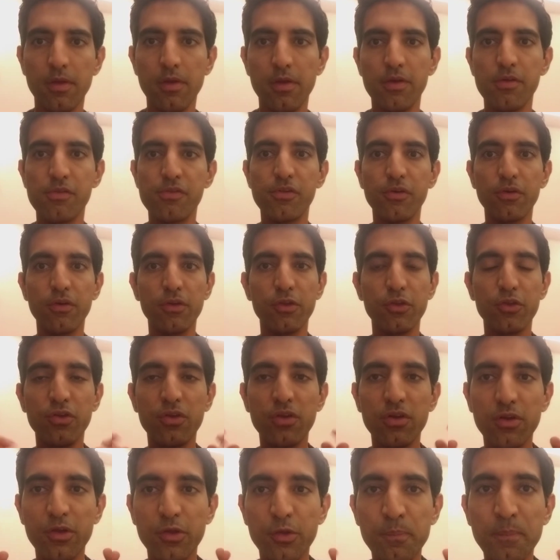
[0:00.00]
So,
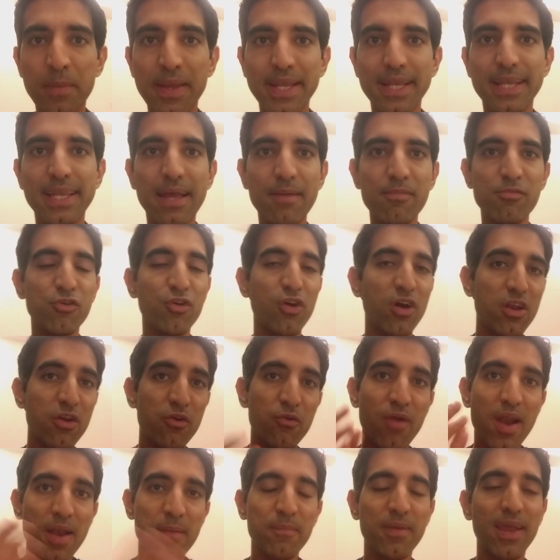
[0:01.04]
many times you got to
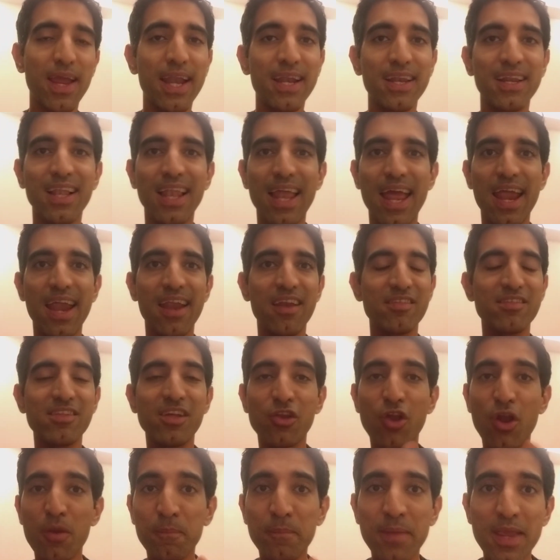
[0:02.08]
run behind clients. They're
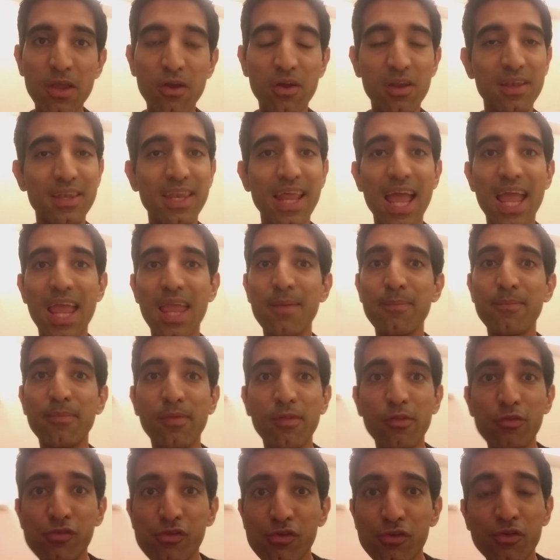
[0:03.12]
not paying on
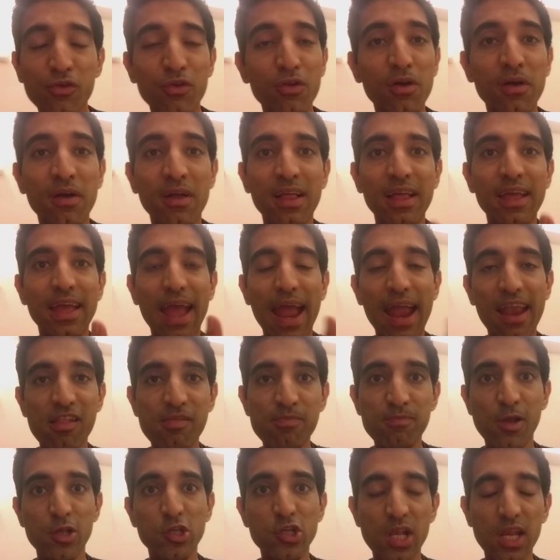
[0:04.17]
time. So, and
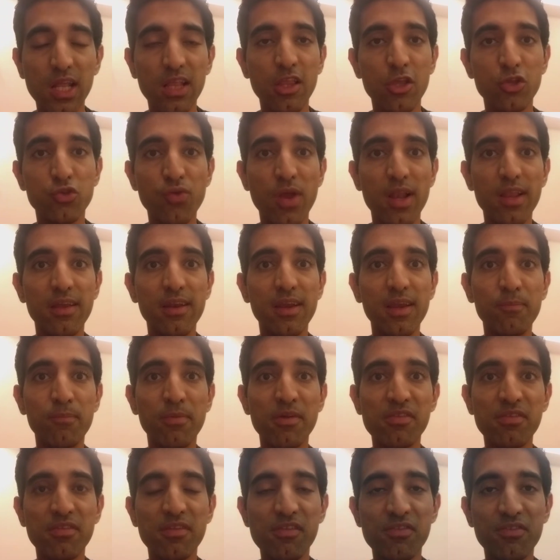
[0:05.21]
especially in the jewelry
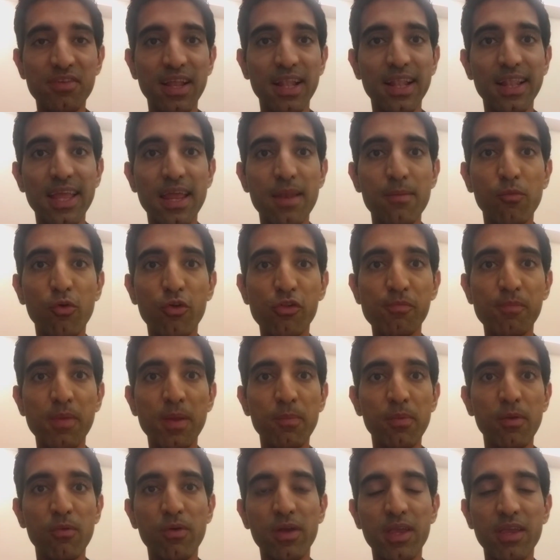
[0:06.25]
business till then, most
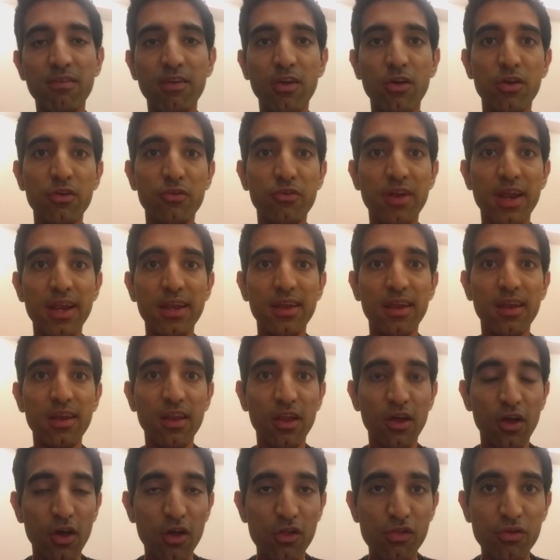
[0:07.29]
people were giving on credit.
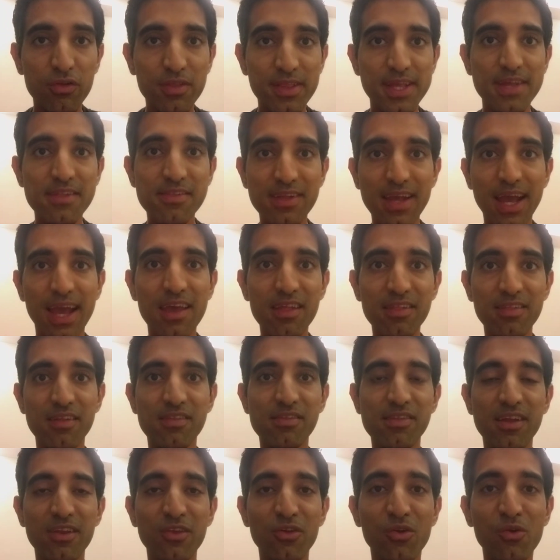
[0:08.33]
So these guys, they
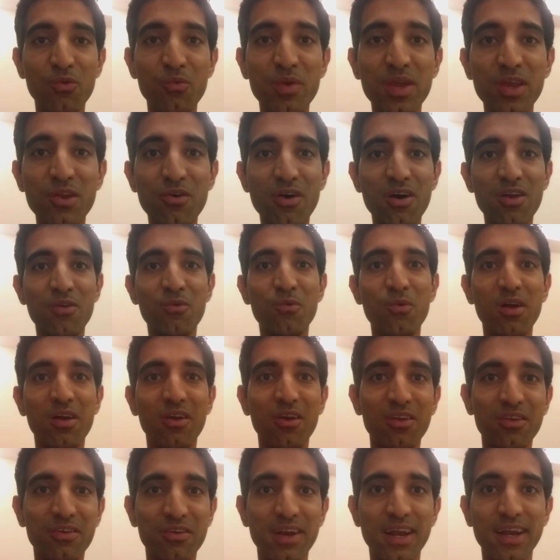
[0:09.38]
said, we don't want to work
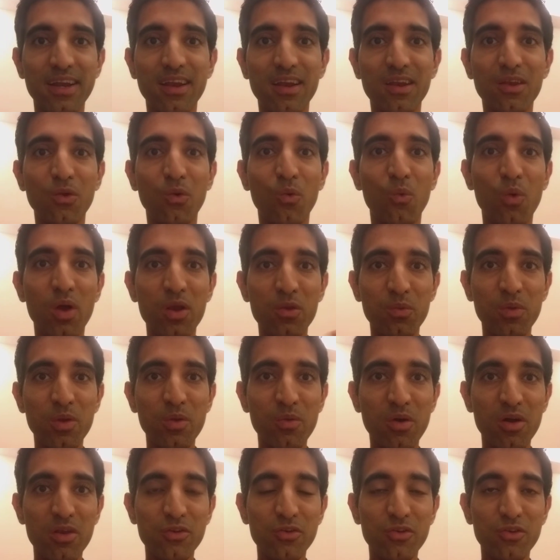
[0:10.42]
on credit. What we
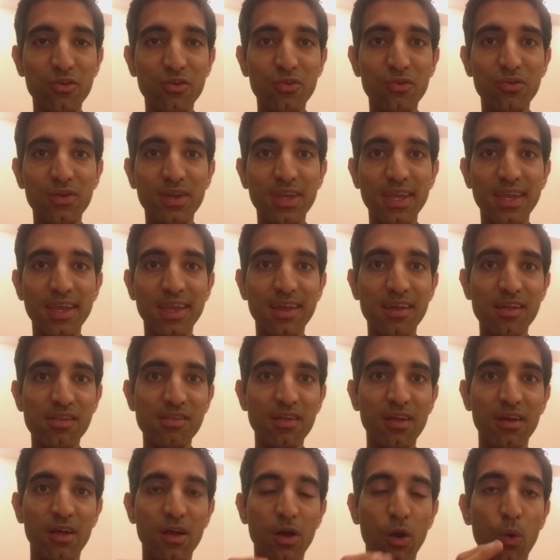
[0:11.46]
want to do is
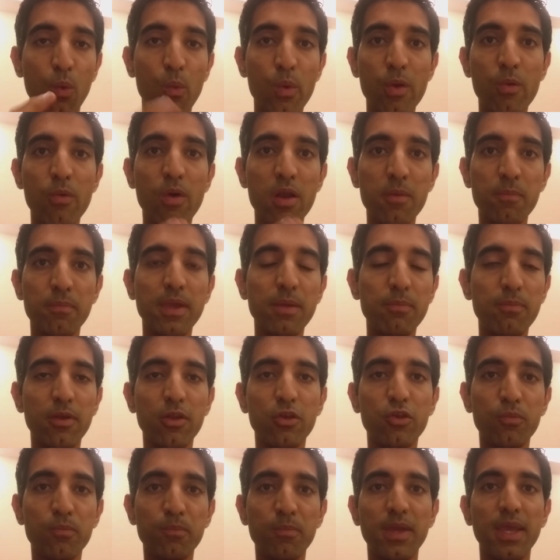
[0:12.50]
we want people
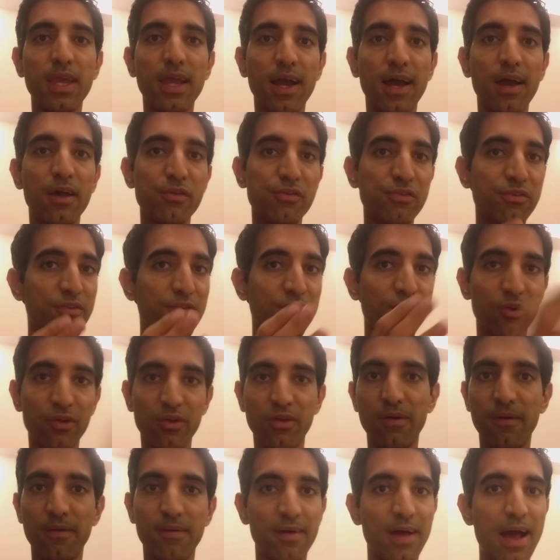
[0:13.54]
to pay us,
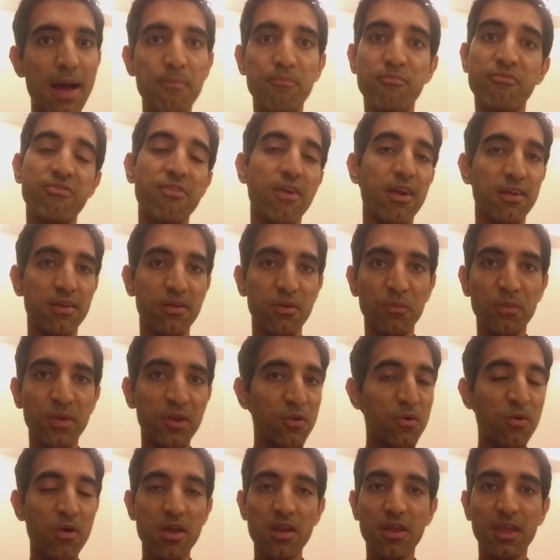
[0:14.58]
upfront. We
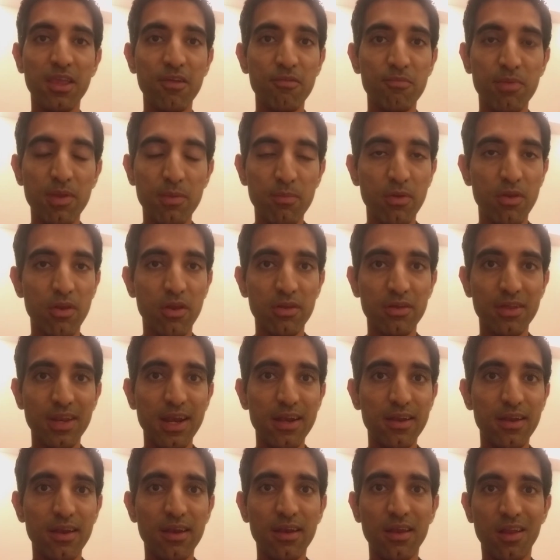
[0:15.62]
don't want to give people on
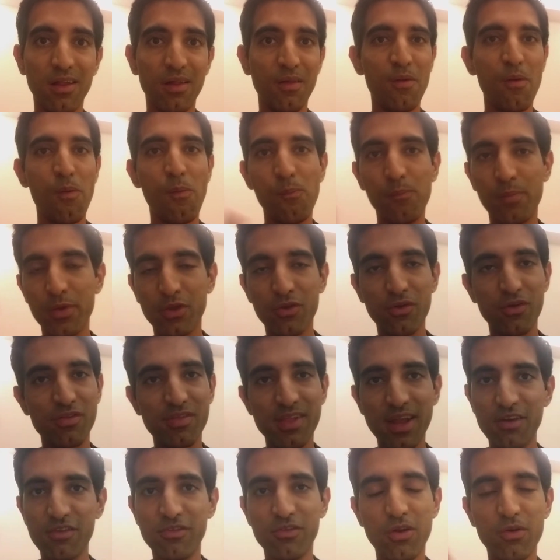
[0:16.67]
credit, because
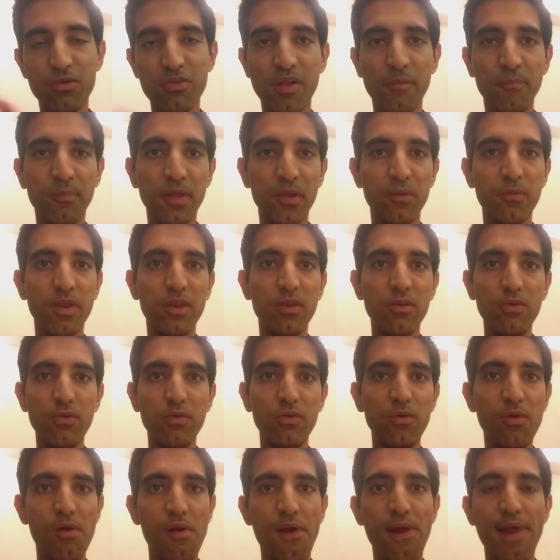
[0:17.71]
that's not something we
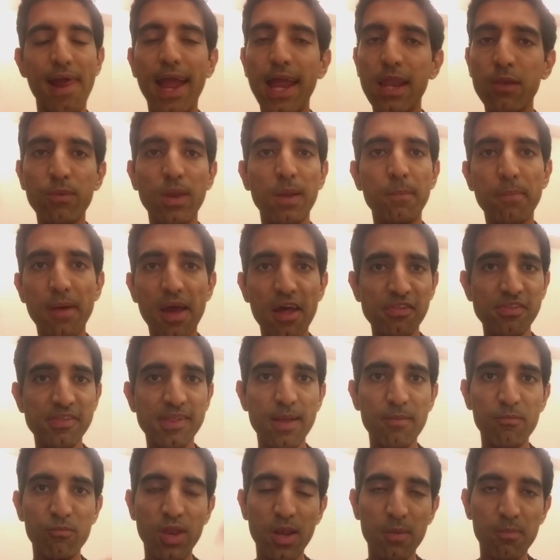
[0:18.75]
do, and we'll pass
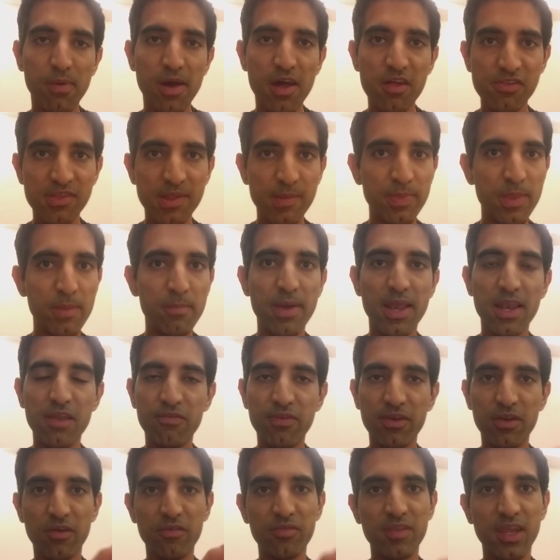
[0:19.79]
them the
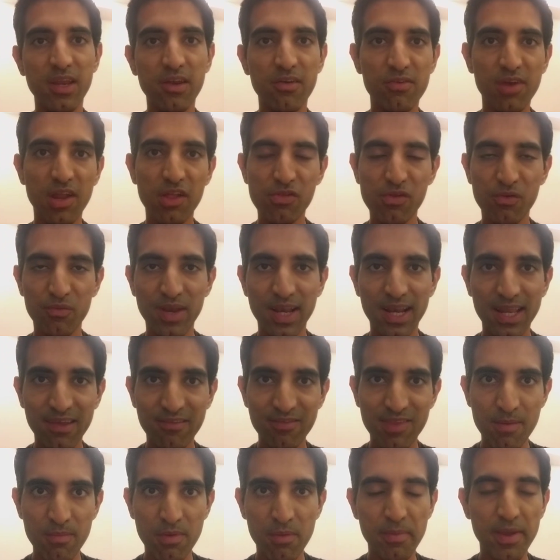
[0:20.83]
benefit of the interest, so we'll
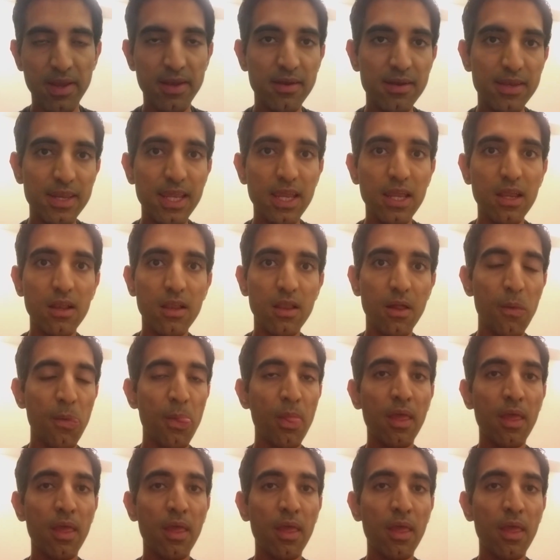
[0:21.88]
give them a better deal.